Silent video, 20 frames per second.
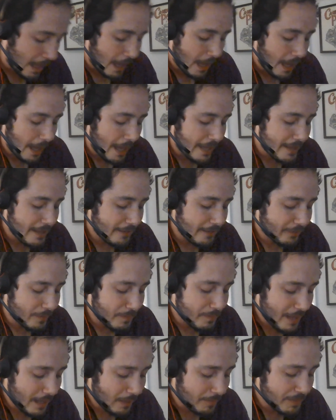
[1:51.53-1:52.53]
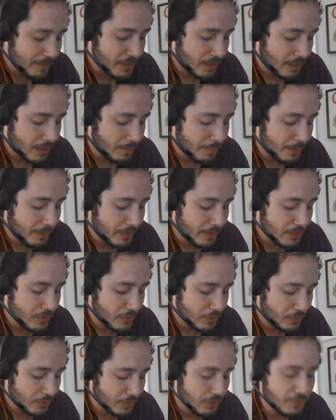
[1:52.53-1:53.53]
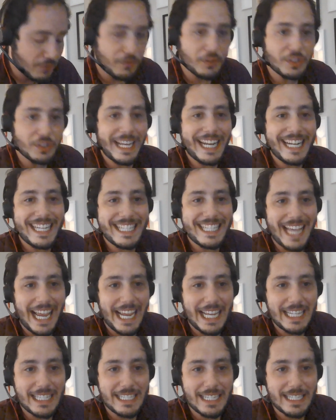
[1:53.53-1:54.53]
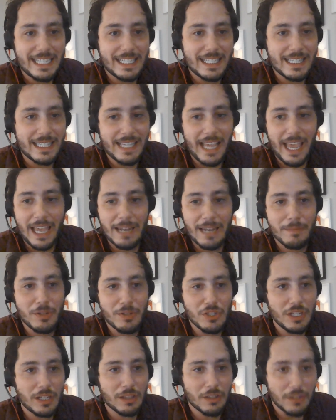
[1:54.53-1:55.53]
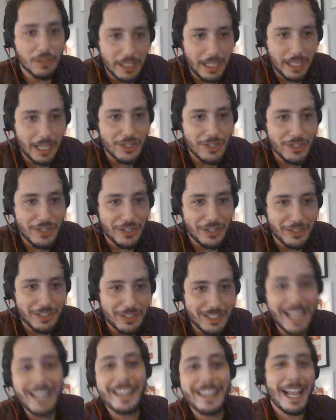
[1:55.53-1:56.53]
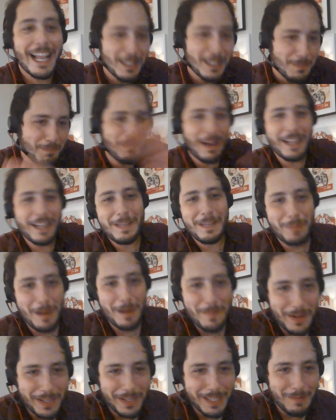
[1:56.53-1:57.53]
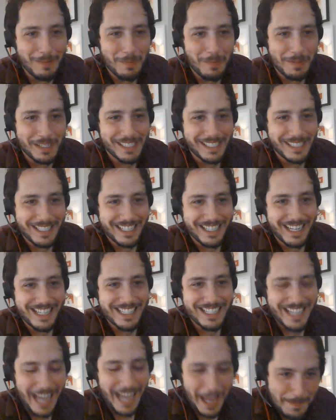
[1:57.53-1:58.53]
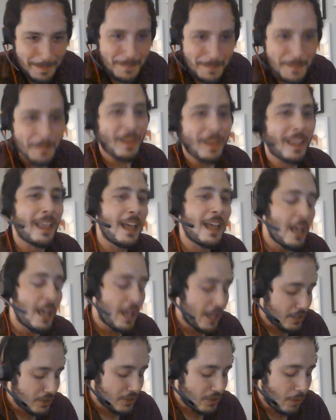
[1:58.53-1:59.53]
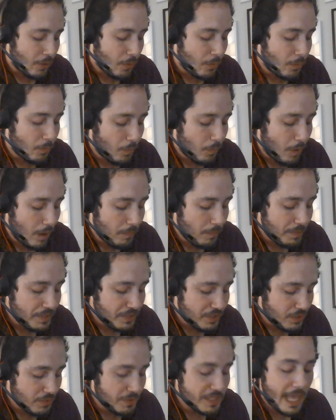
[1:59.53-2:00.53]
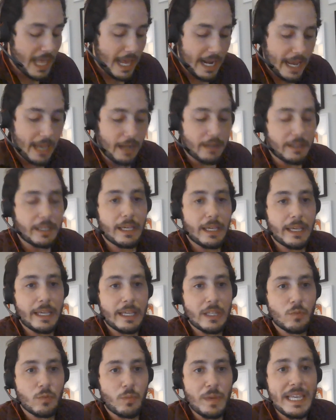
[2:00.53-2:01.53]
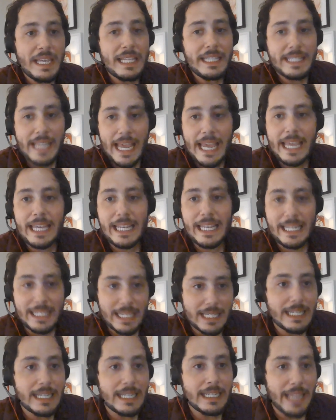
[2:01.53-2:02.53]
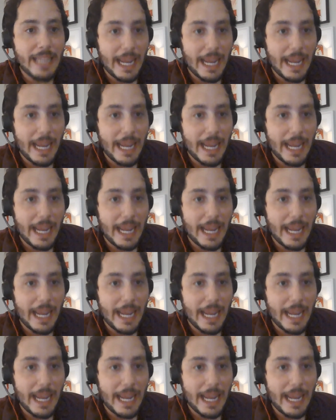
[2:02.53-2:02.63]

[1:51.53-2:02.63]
And then from there, we started building tools for data scientists and machine learning engineers. And that's, I think, primarily what we're going to discuss today. So what we do in that area is we can take an existing